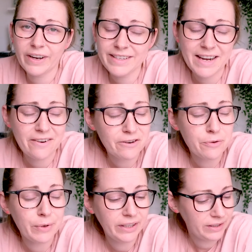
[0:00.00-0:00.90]
righty
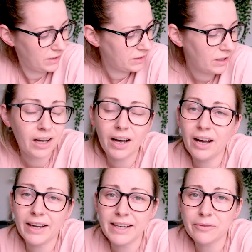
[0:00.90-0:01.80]
everyone,
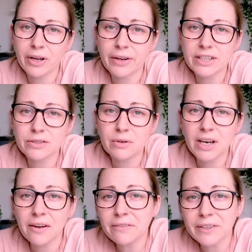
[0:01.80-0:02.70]
I am going to
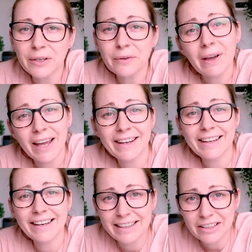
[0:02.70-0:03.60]
love you
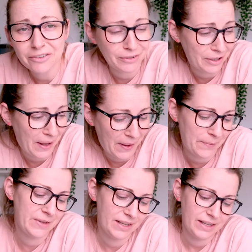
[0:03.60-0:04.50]
and leave
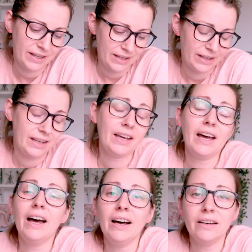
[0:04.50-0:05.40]
you.
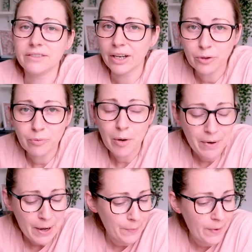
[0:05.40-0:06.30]
I've done all my
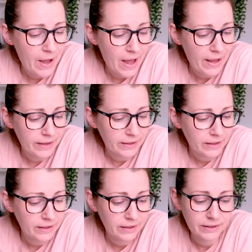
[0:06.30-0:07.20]
prep work,
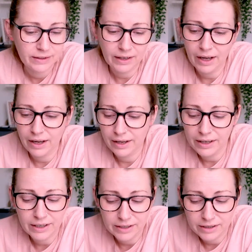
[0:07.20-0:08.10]

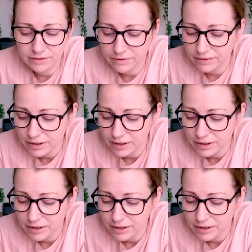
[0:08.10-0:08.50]
I've